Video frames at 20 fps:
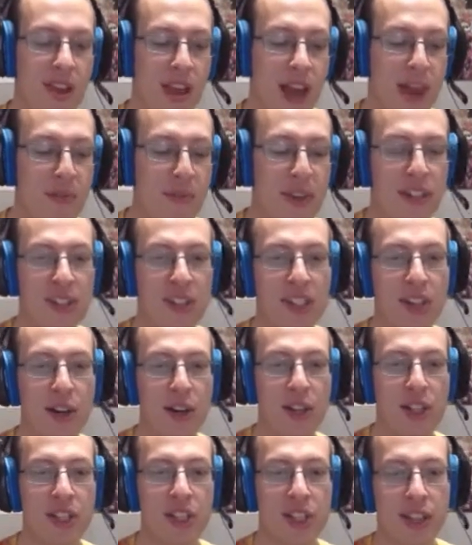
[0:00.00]

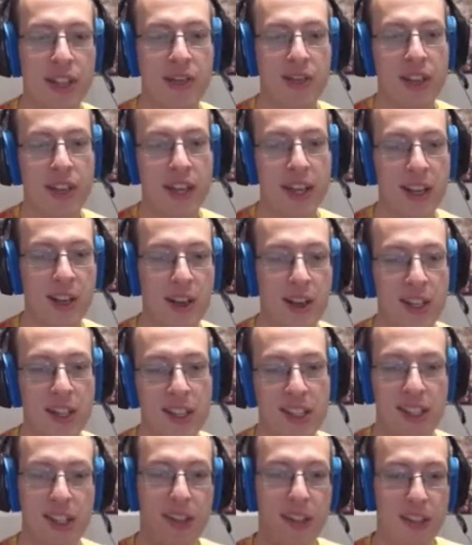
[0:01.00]
Synergies of like
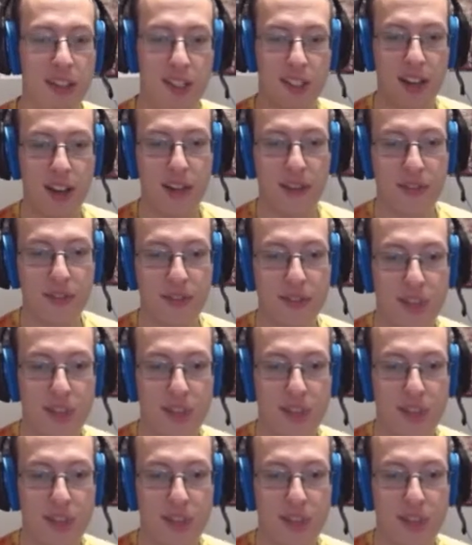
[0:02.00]
silly stuff,